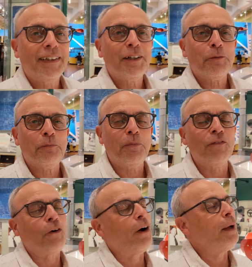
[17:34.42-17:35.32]

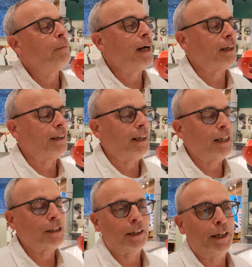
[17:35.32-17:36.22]
Before I modeled, I
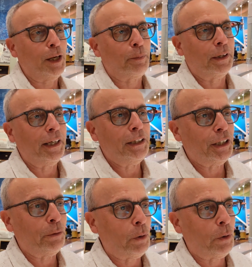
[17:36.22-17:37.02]
studied up on A.J.